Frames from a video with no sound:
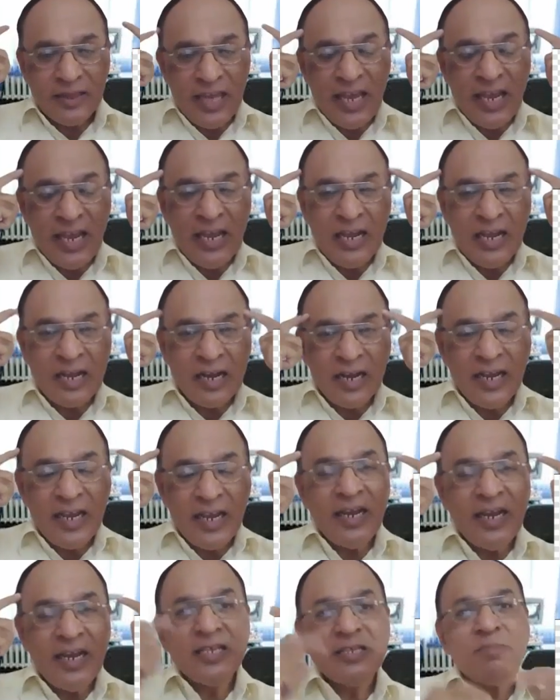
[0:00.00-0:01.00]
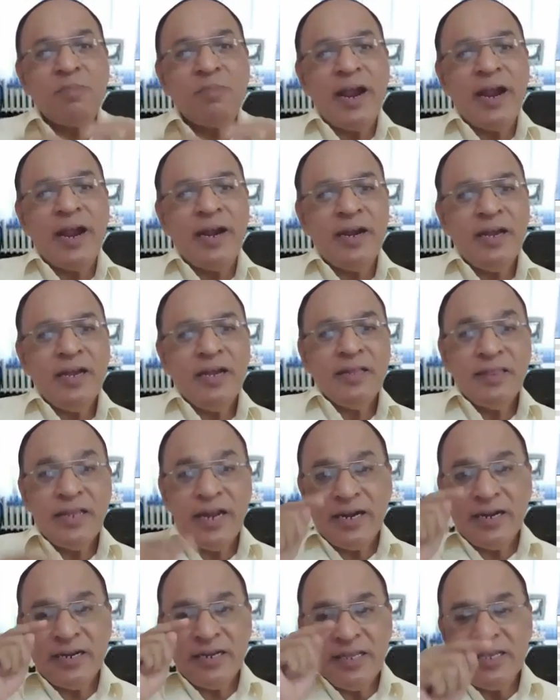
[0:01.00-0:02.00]
think in his mind
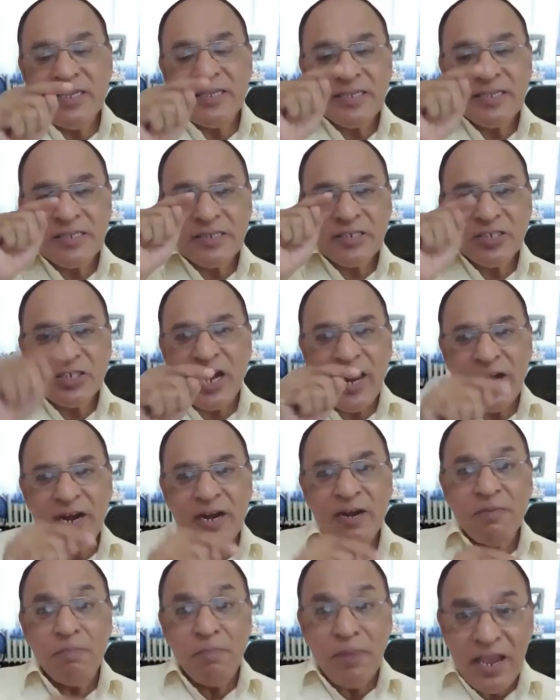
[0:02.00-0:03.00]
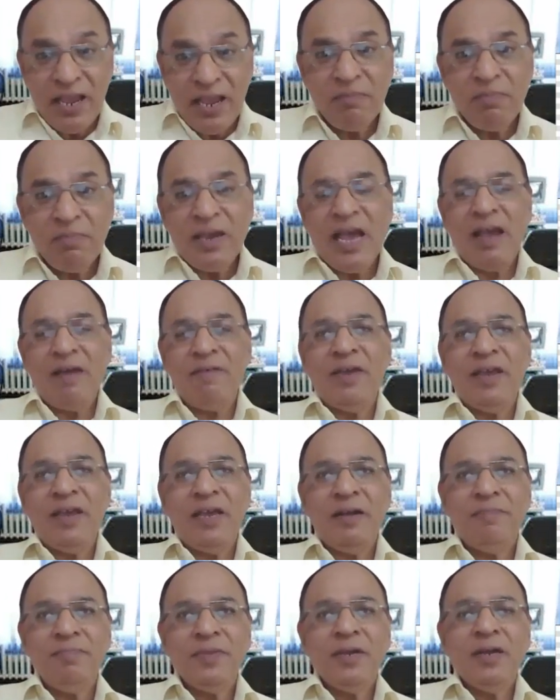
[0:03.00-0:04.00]
that this child may be
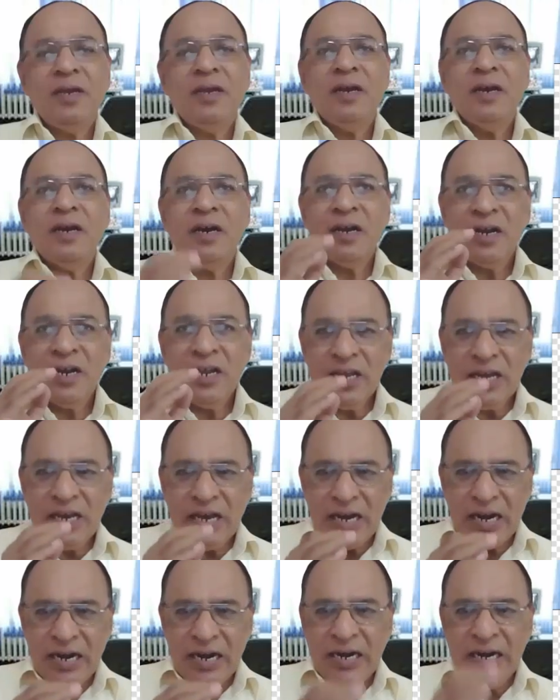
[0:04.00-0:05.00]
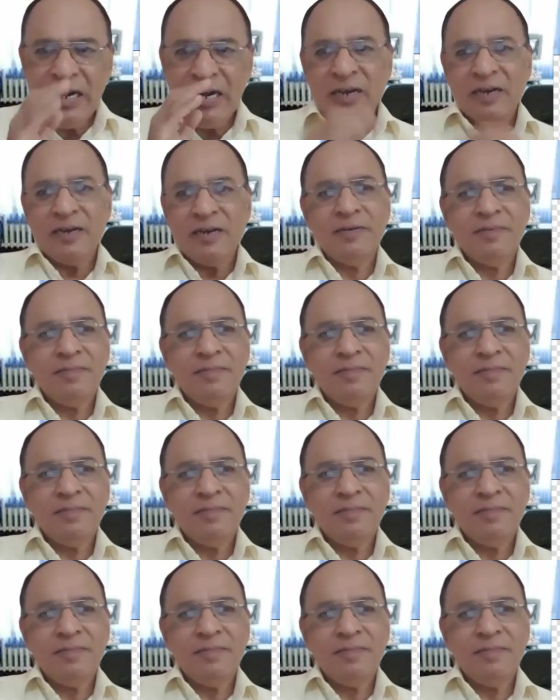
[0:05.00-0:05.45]
having recurrent